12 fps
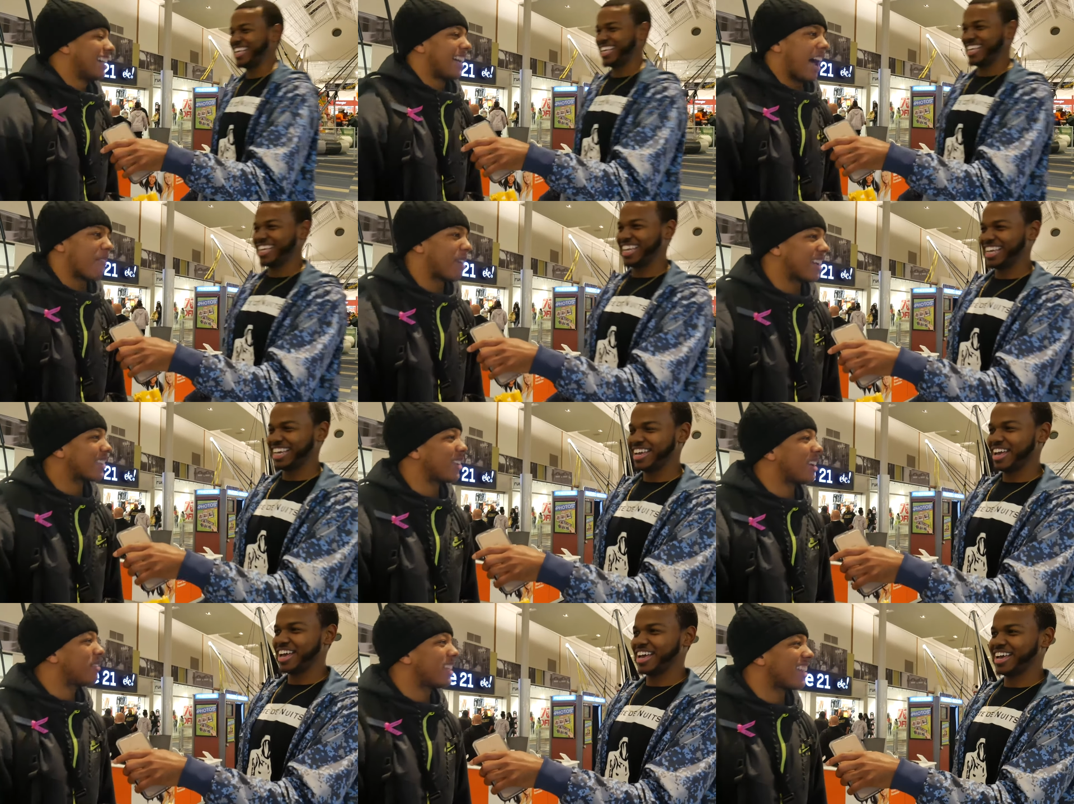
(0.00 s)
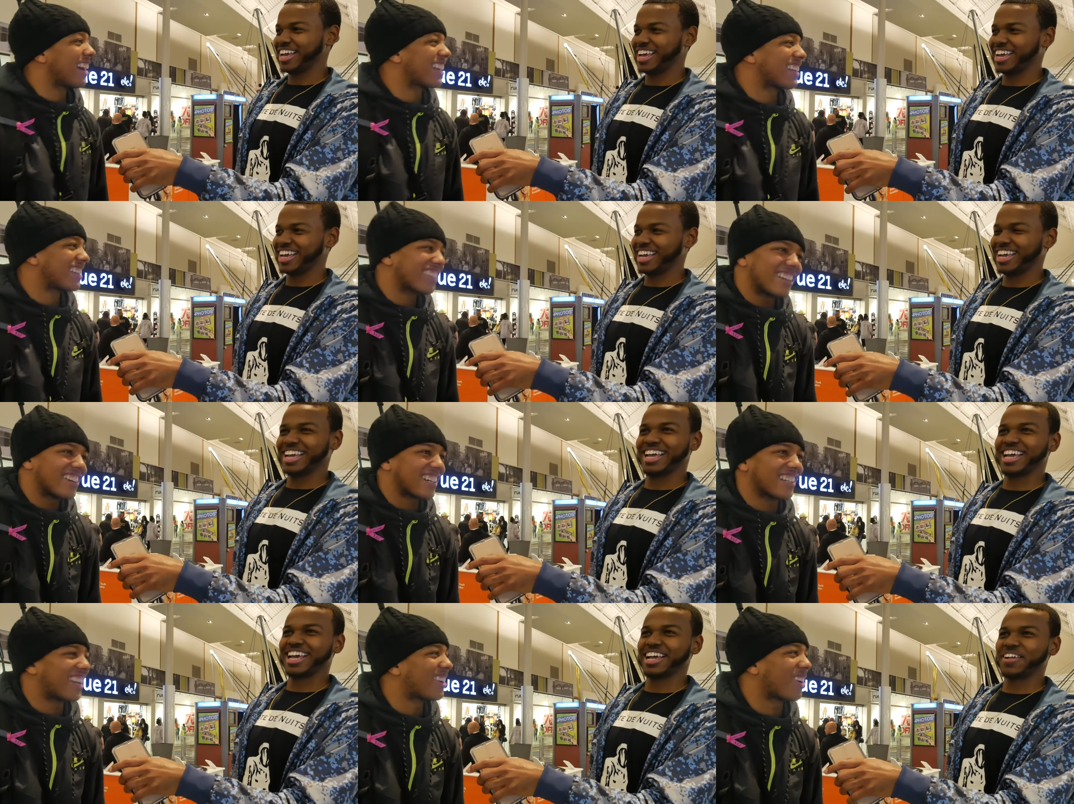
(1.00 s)
Speaker 1: I might as well be locked in the cell because
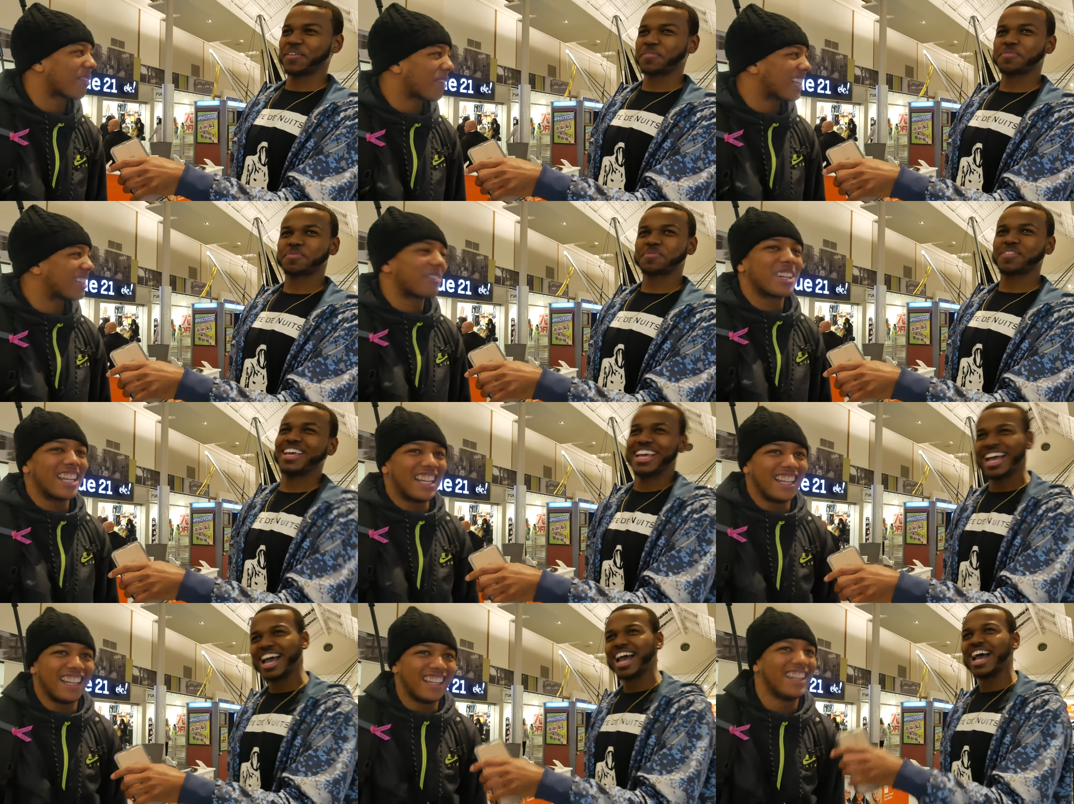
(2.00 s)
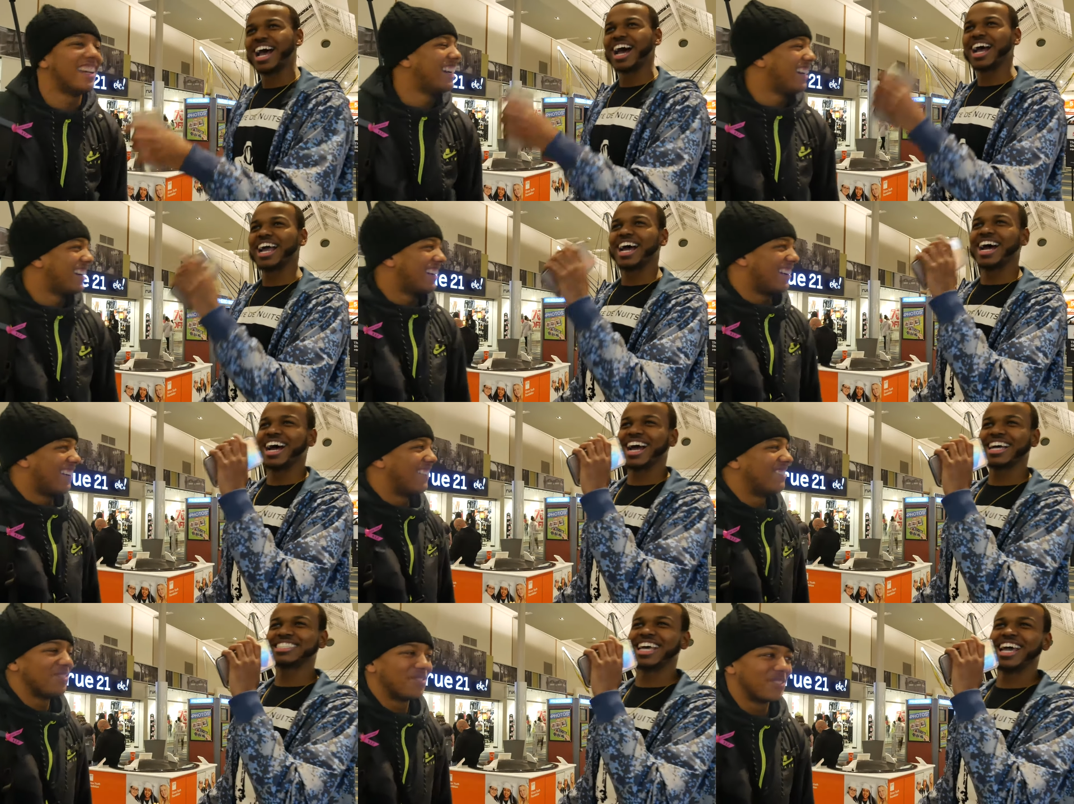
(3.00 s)
that's what I'm about to be. All
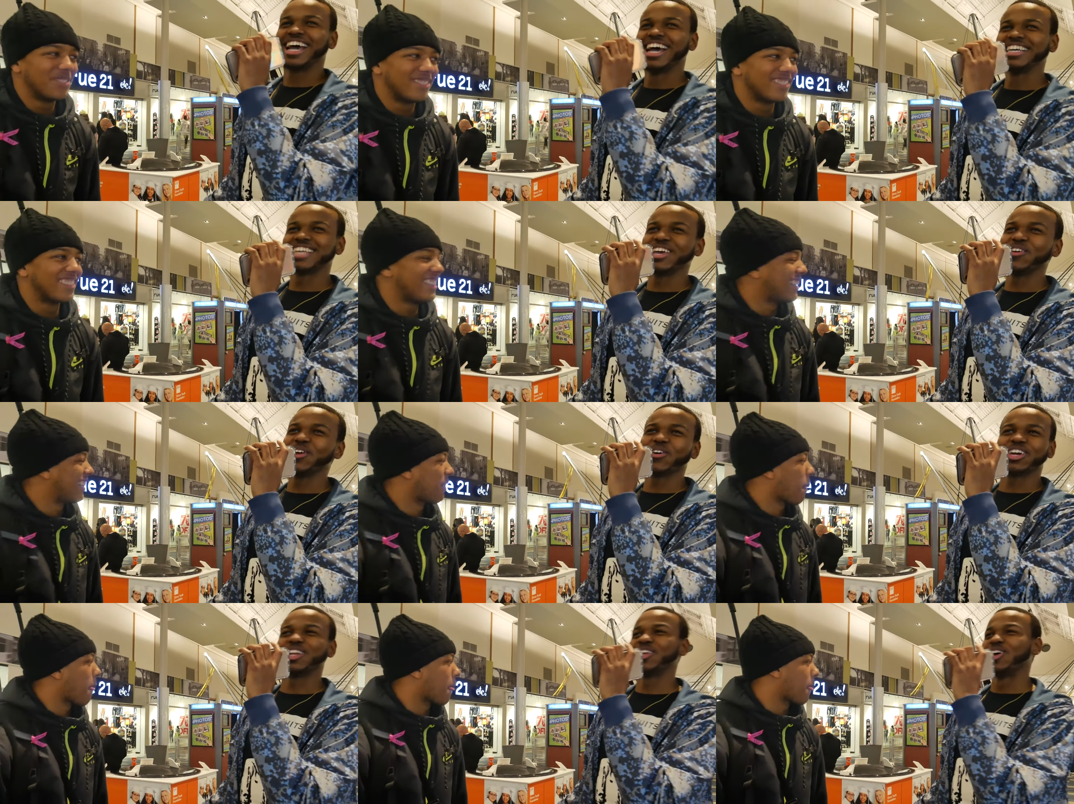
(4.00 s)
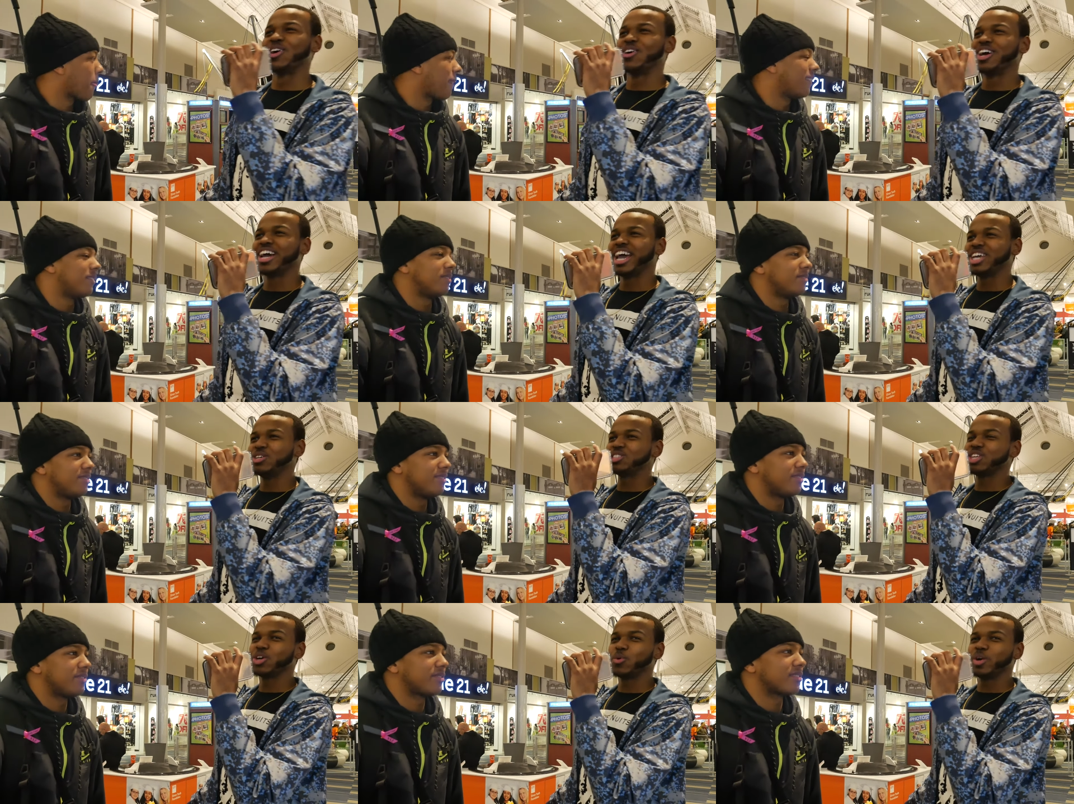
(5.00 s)
Speaker 2: right. Say you don't kill her, though, and you
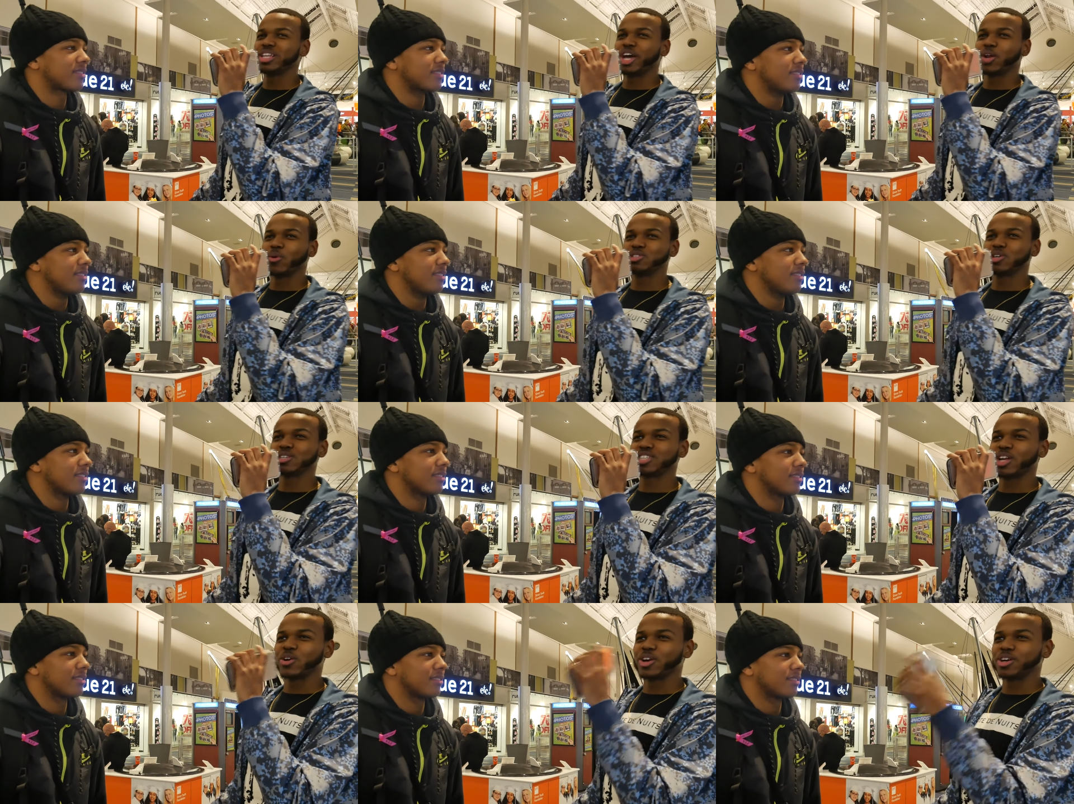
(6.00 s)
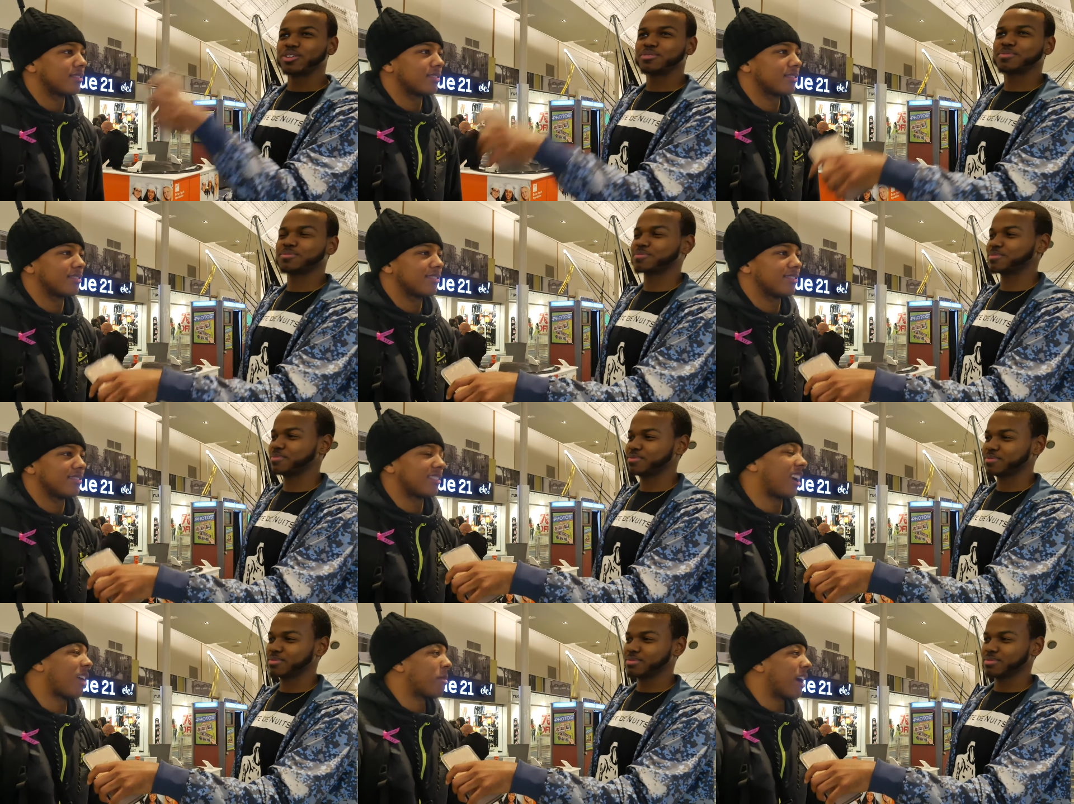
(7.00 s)
see her a week later. What you going to say to her?
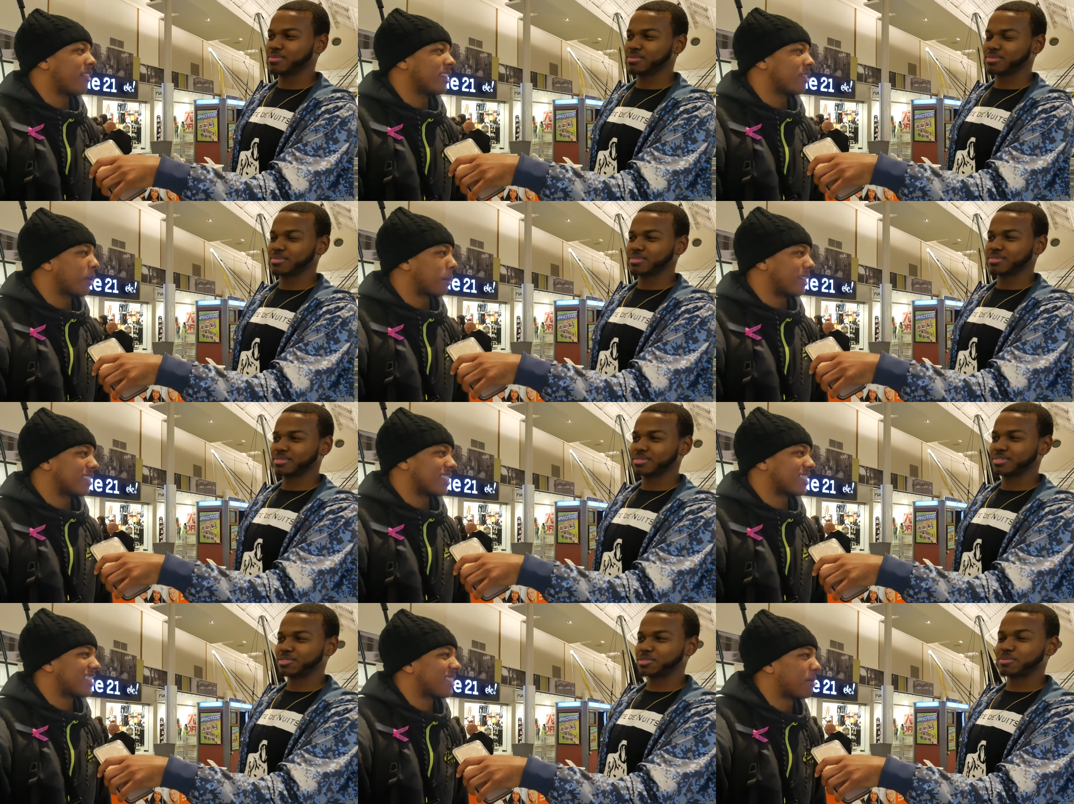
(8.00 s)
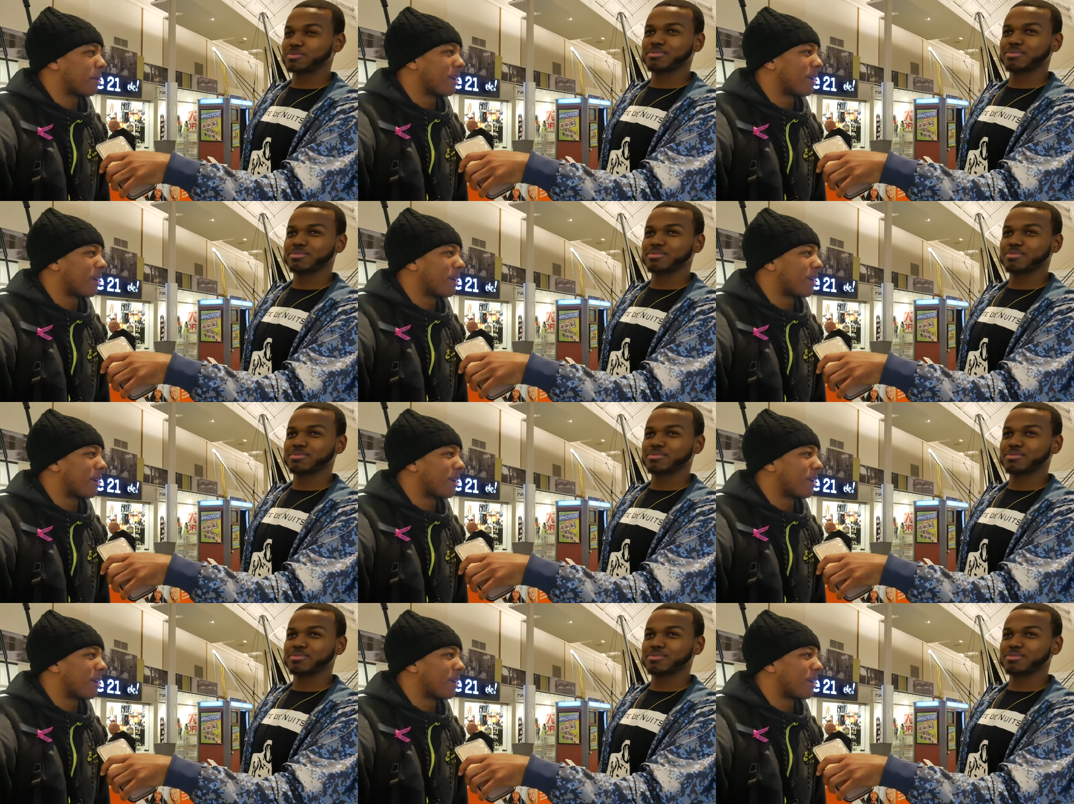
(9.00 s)
Speaker 1: I'm going to have a different... So she's going to be